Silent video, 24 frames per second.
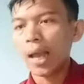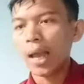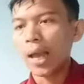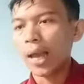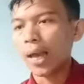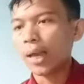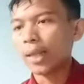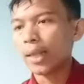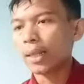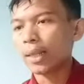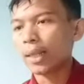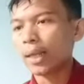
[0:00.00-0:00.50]

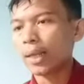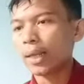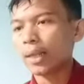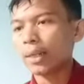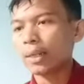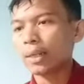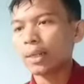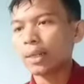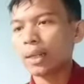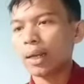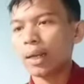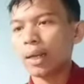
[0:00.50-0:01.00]
And
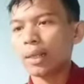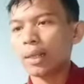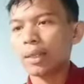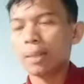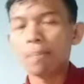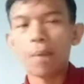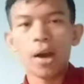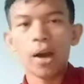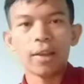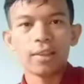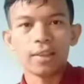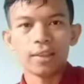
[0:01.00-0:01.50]
then the
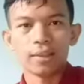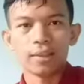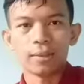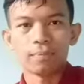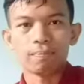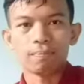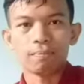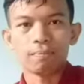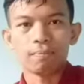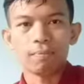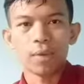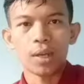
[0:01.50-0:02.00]

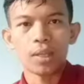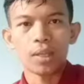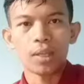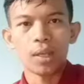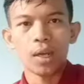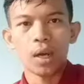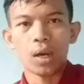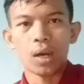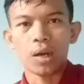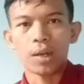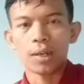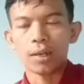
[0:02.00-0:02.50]
body
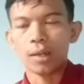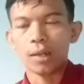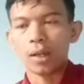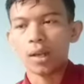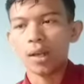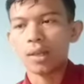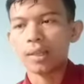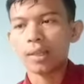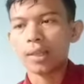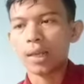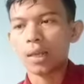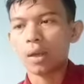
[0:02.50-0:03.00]
or the
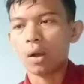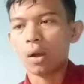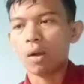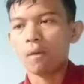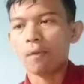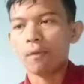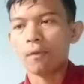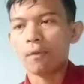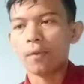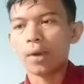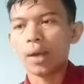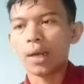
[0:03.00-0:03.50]
content
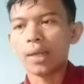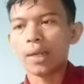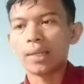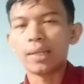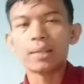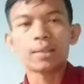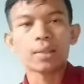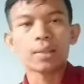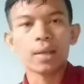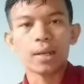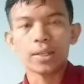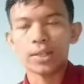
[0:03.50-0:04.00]
of a
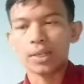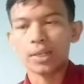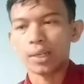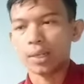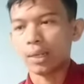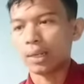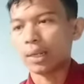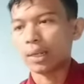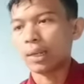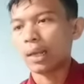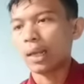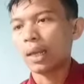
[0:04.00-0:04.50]

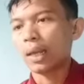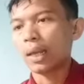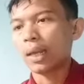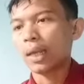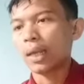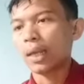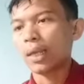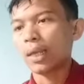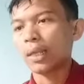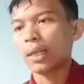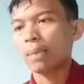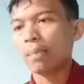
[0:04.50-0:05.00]
discussion.
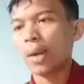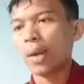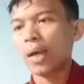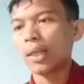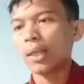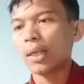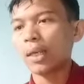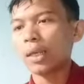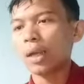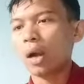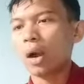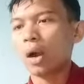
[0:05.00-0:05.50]
In the
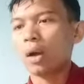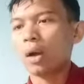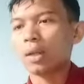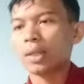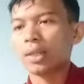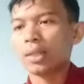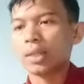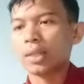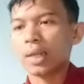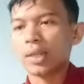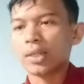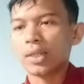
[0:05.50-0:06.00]
body or
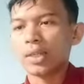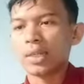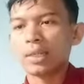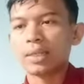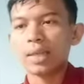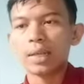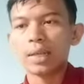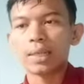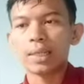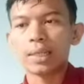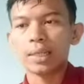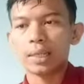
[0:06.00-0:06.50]
discussion
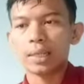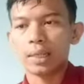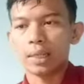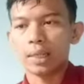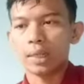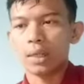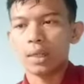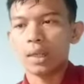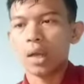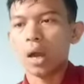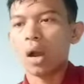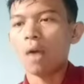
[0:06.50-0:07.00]

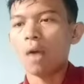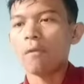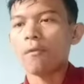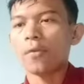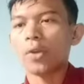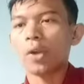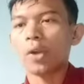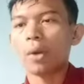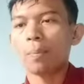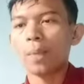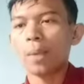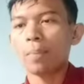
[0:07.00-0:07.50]
section of
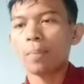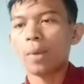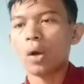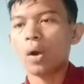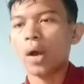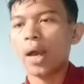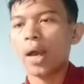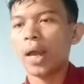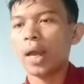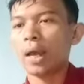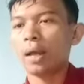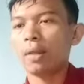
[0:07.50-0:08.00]
your memo,
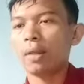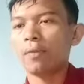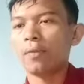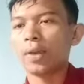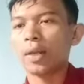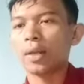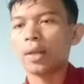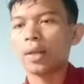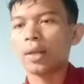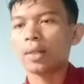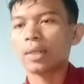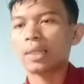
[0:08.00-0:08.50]
help
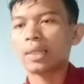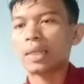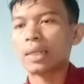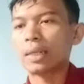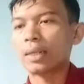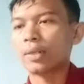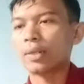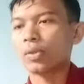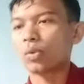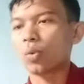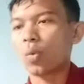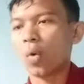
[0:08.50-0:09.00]
readers in
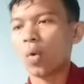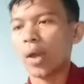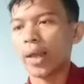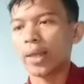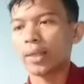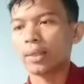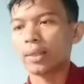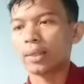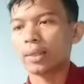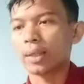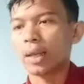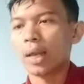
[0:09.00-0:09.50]
these
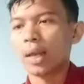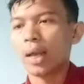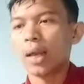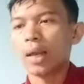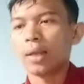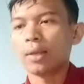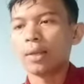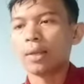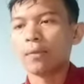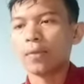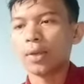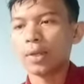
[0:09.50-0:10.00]
ways.
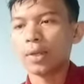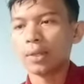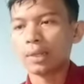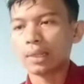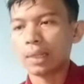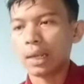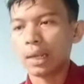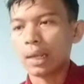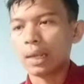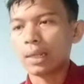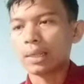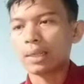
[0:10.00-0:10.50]
The
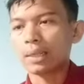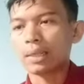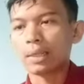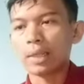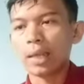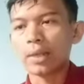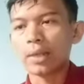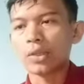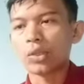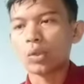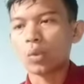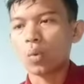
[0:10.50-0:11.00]
first,
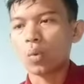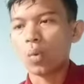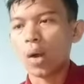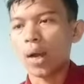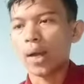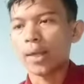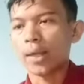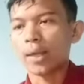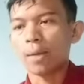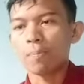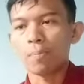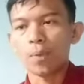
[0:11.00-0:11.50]
stage
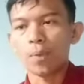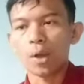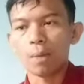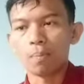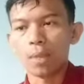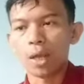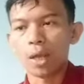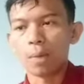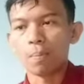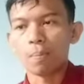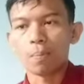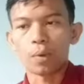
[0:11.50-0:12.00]
why a
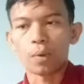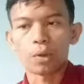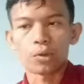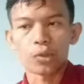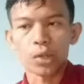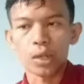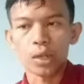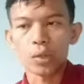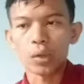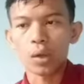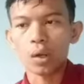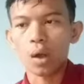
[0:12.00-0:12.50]
problem,
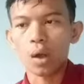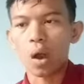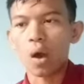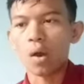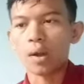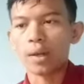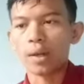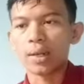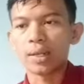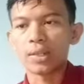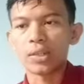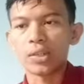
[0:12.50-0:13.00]
procedure,
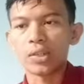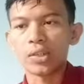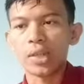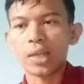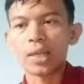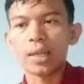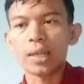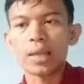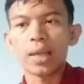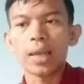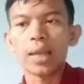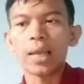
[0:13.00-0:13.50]
or
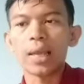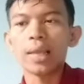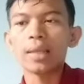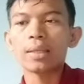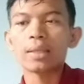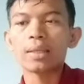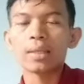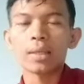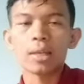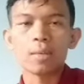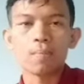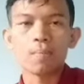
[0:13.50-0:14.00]
decision
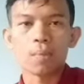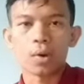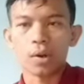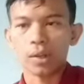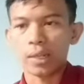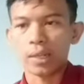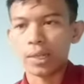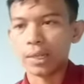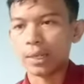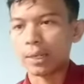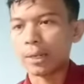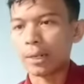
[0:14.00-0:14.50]
is
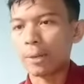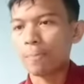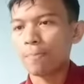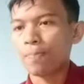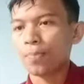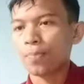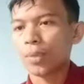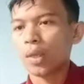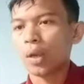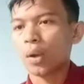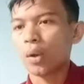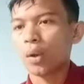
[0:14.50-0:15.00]
important,
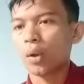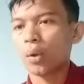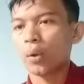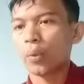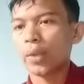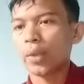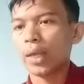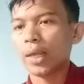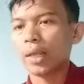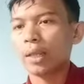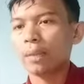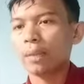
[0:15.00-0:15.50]
who
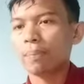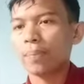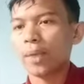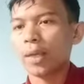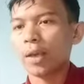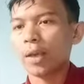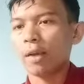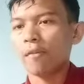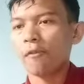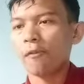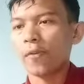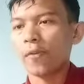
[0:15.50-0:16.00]
will
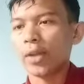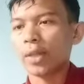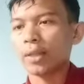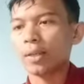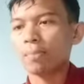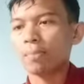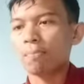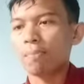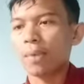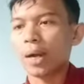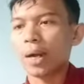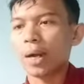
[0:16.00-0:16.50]
be
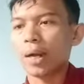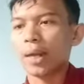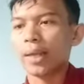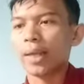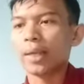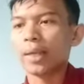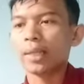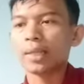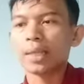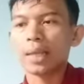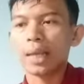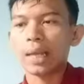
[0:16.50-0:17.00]
affected by
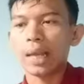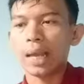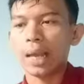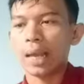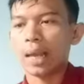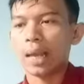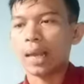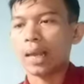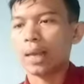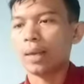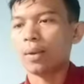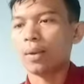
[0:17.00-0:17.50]
it,
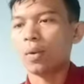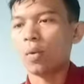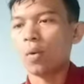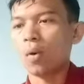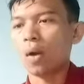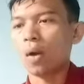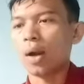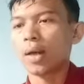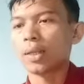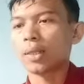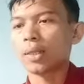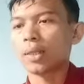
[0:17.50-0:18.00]
and
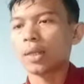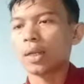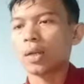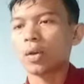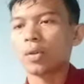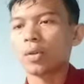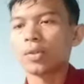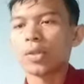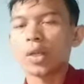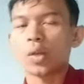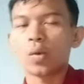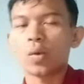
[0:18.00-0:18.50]
what the
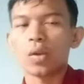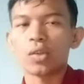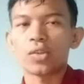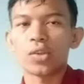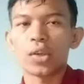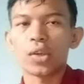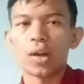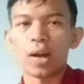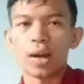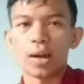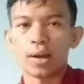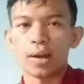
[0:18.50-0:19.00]
consequences
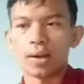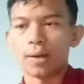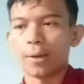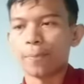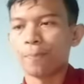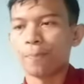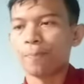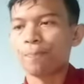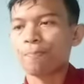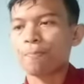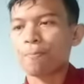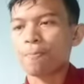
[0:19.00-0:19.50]
are.
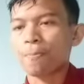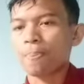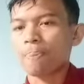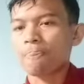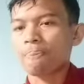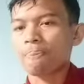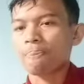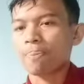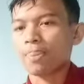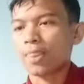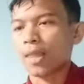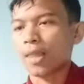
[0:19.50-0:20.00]

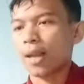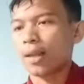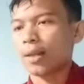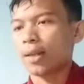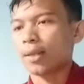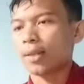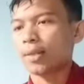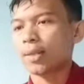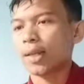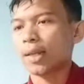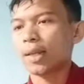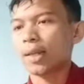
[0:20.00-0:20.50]
And
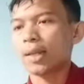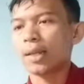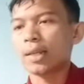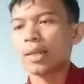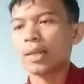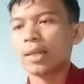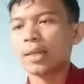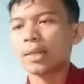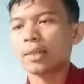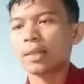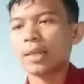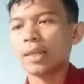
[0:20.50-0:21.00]
the second
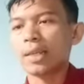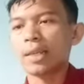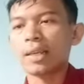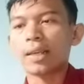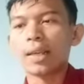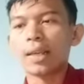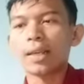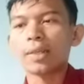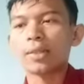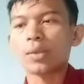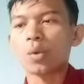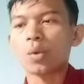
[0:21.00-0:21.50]
is
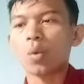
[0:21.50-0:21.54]
indicates